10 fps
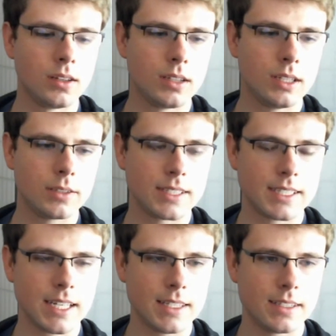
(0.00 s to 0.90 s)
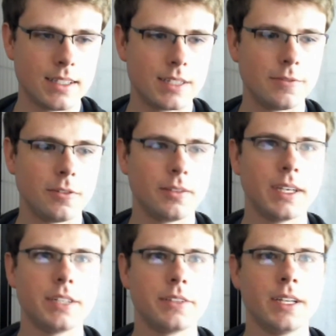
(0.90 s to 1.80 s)
So since this
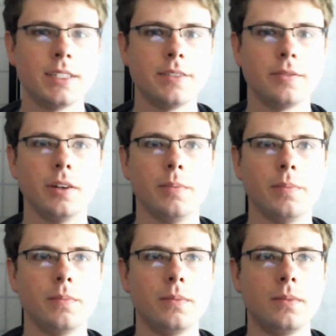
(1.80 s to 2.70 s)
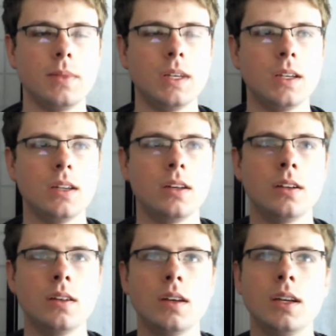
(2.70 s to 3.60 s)
Fourier transform,
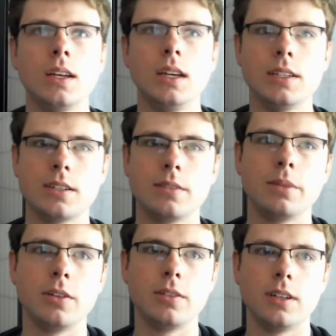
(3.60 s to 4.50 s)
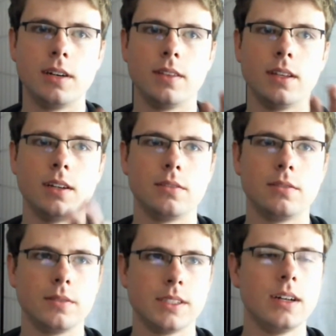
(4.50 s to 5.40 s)
each component of the
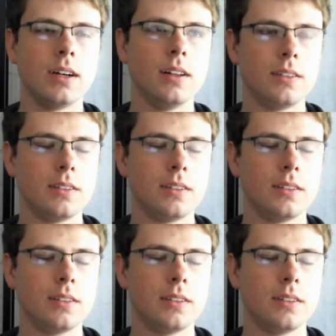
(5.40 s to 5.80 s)
result